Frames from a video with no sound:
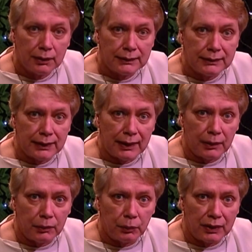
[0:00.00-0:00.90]
today
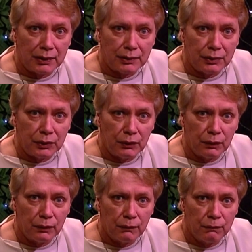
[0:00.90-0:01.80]
we're going to do
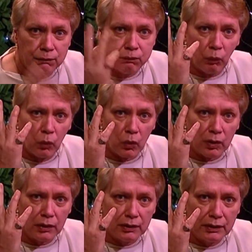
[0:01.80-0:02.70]
4
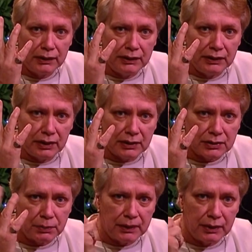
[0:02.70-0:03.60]

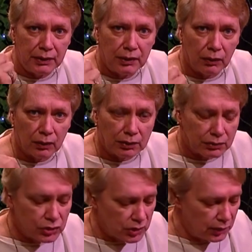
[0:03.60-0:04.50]
ESP
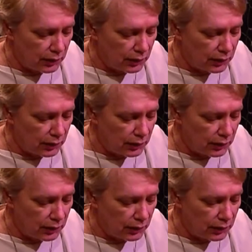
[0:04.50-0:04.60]
cards,